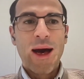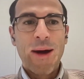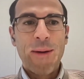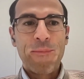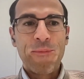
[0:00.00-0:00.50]

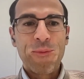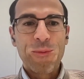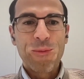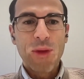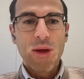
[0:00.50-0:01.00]

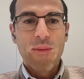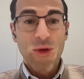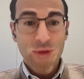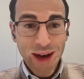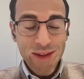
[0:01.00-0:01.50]
um,
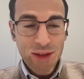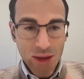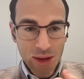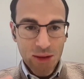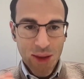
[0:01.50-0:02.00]

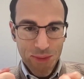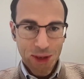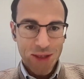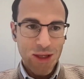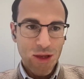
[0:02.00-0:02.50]
providing
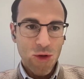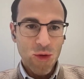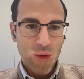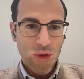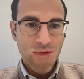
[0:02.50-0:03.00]
capacity
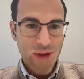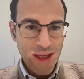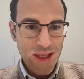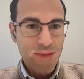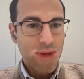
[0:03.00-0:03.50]
to
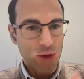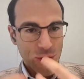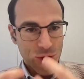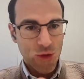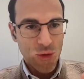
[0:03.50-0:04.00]
invest,
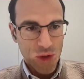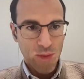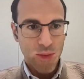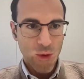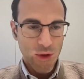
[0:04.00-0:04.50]
but also to
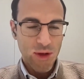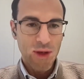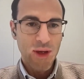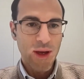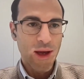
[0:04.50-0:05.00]
support
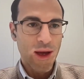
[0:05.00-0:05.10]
